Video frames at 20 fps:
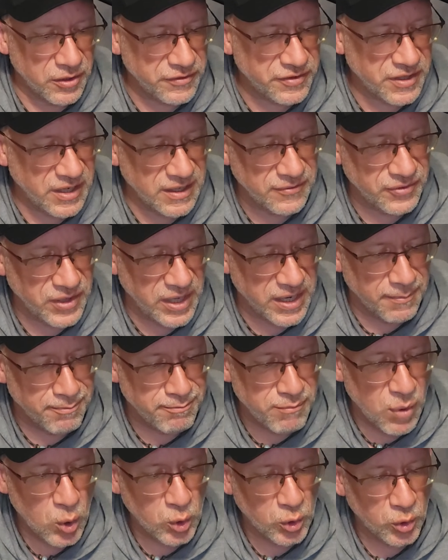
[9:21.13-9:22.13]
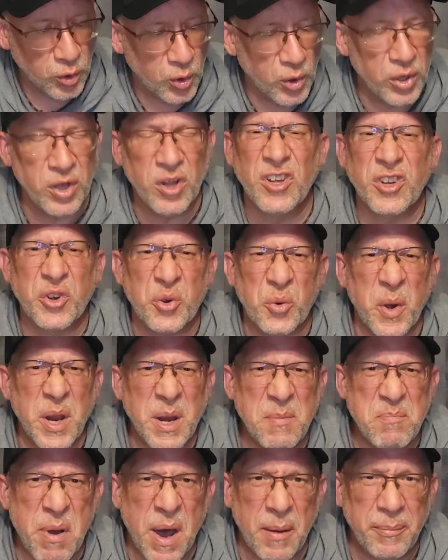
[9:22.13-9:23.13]
It's kind of like a motor oil
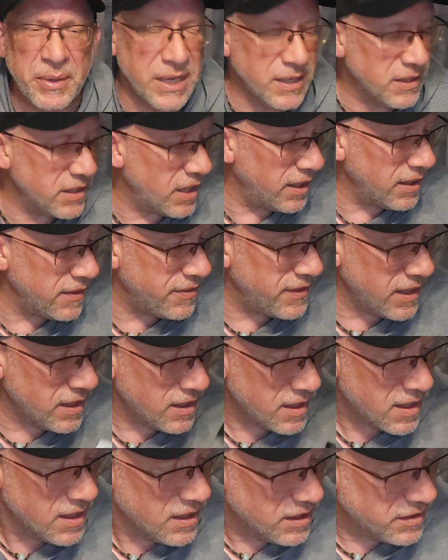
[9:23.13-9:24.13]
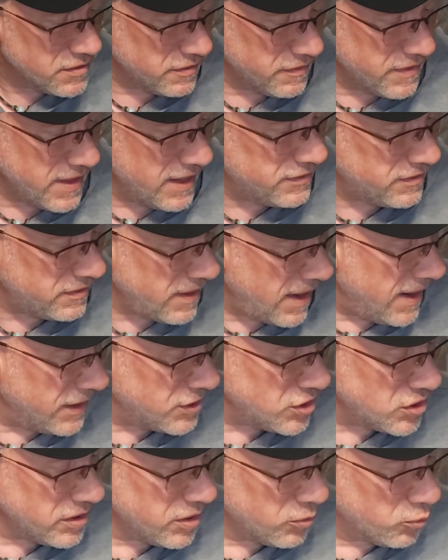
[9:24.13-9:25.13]
green pumpkin kind of thing. So that's
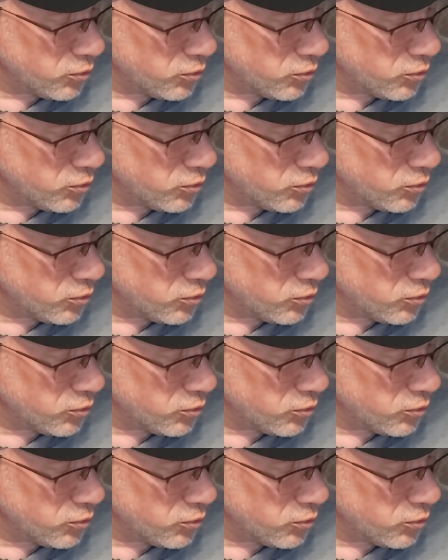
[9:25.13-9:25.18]
actually